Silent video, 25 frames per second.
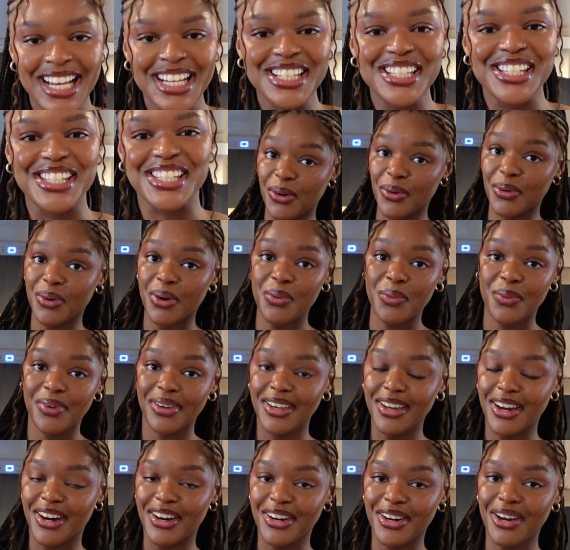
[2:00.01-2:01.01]
So
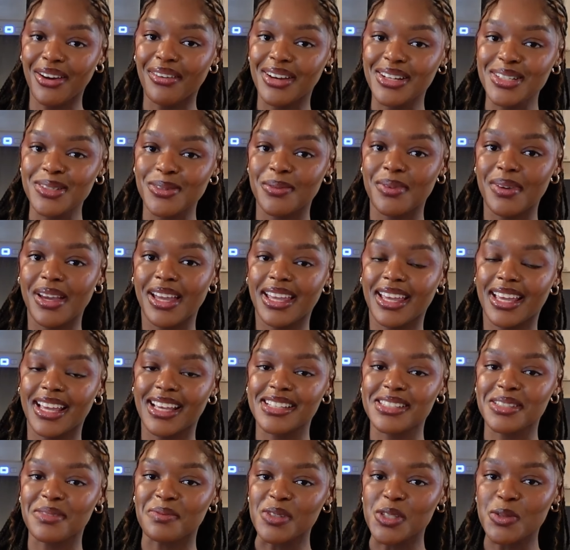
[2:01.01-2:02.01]
we are going to be making
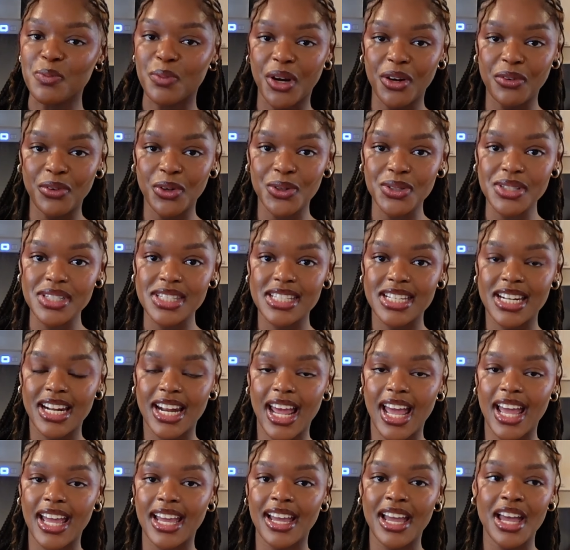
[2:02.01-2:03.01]
some spring rolls
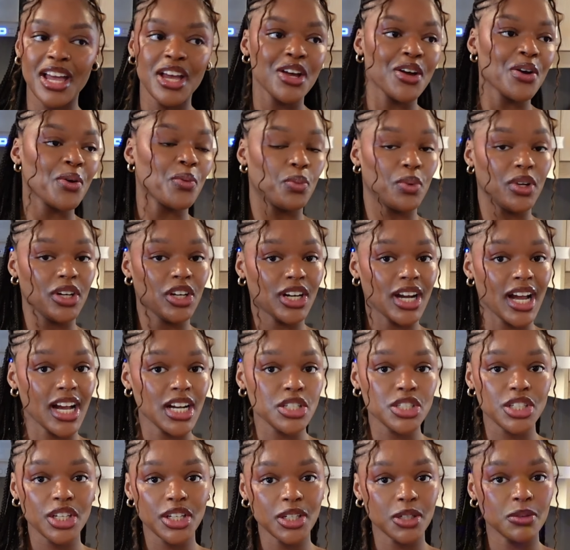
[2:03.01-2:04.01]
today. We are
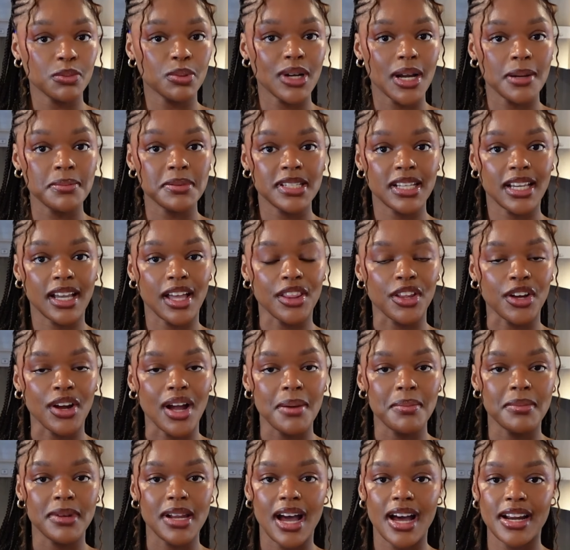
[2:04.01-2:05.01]
actually going to prep together.
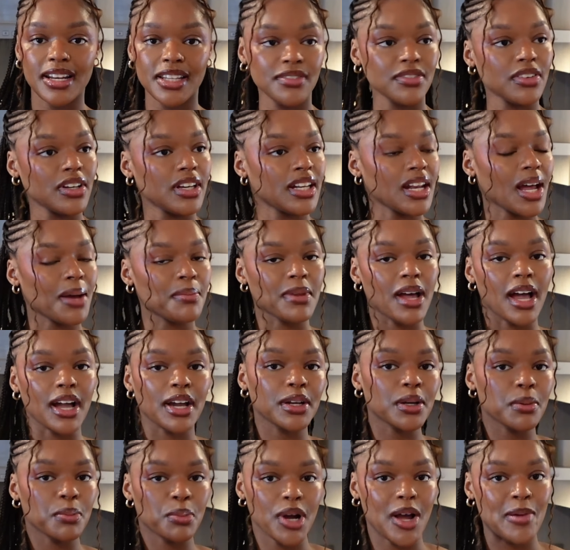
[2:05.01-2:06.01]
I'm not
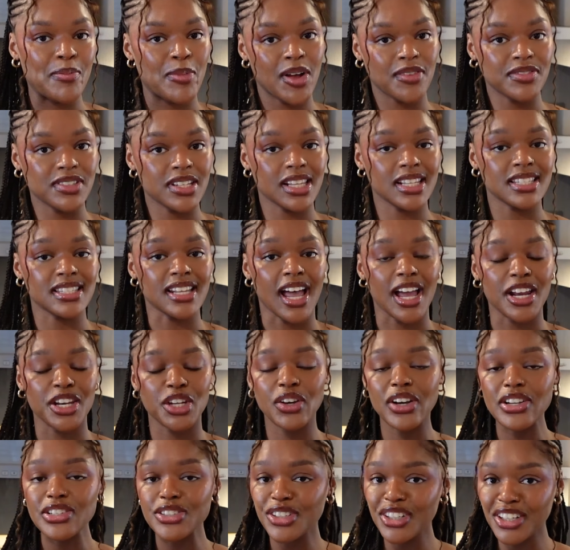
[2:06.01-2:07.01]
going to prep off to the side. You
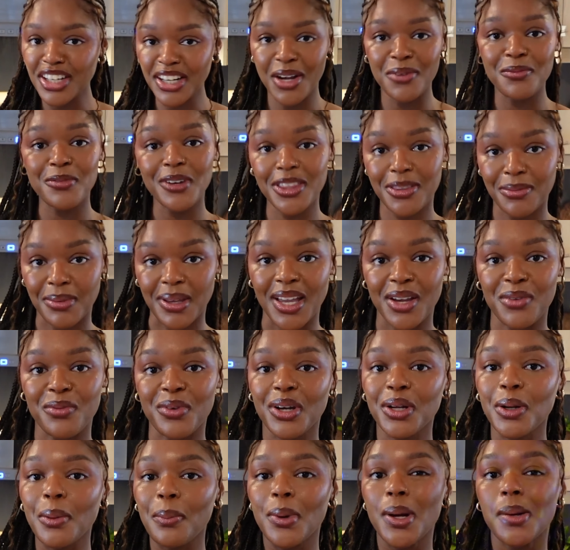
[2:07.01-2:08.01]
guys are going to come with me and
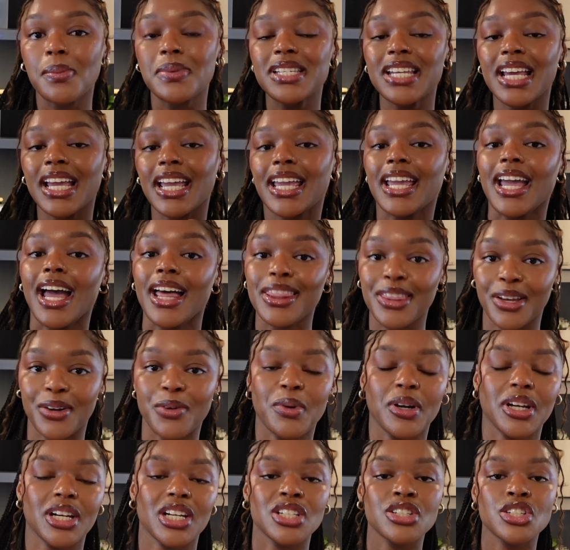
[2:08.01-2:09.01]
we're going to prep together.
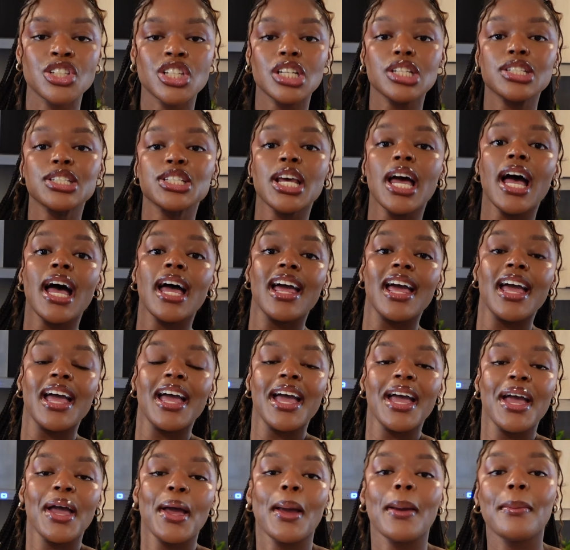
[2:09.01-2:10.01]
We're going to chit chat
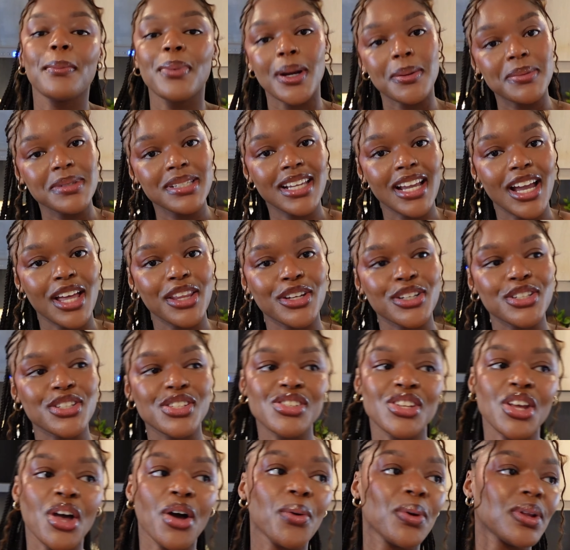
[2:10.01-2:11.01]
and prep together.
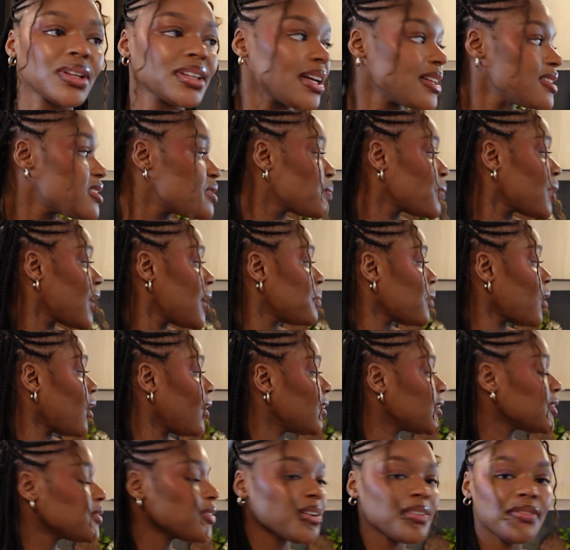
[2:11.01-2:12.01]
So let's prep
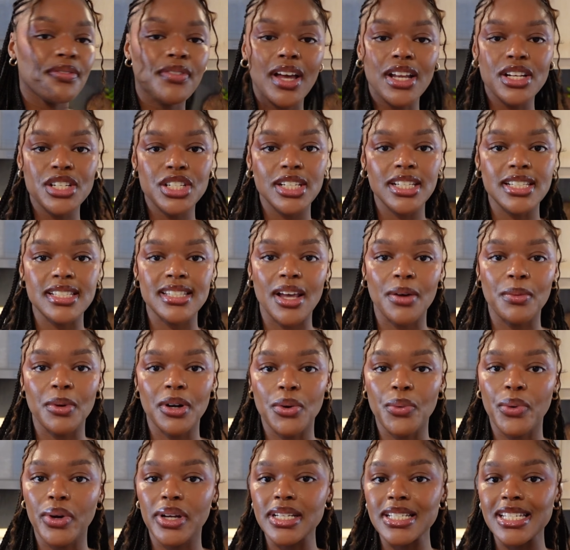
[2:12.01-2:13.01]
all of our veggies that we're
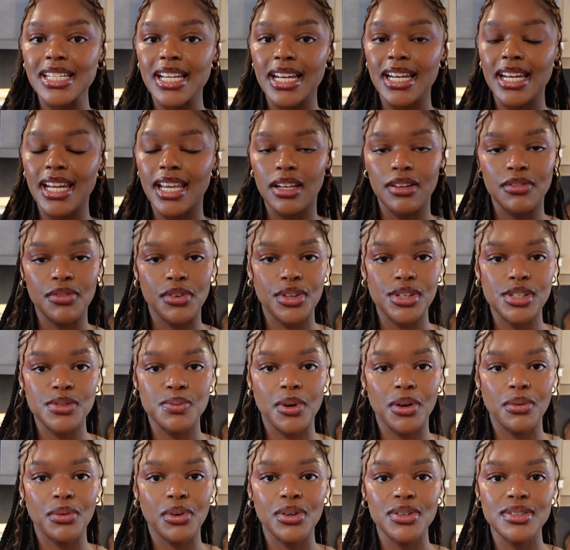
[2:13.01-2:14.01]
going to need for the
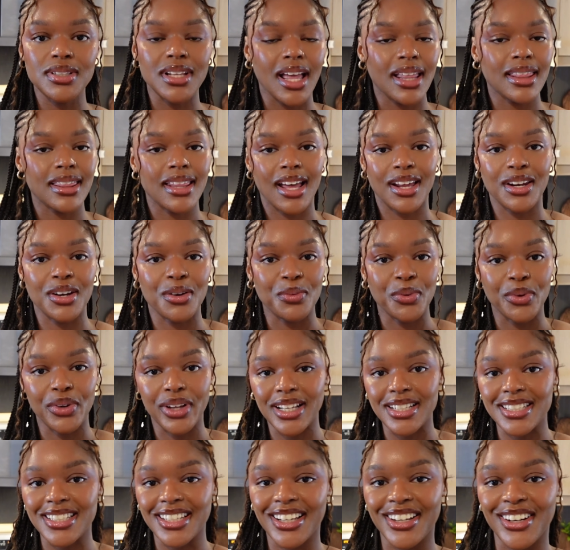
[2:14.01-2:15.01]
spring rolls and then we'll
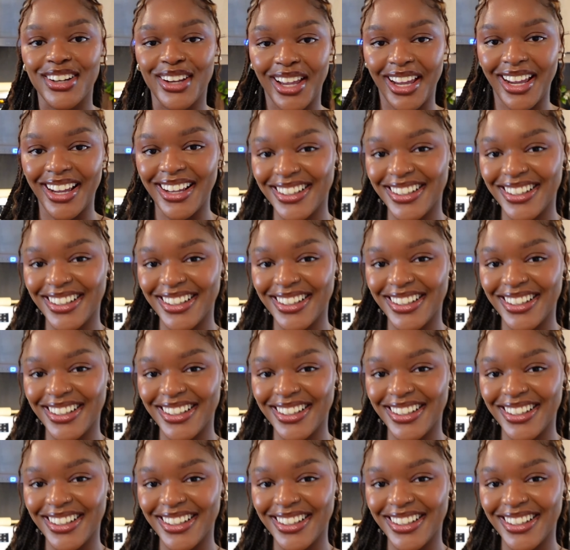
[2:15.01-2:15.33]
get to cooking.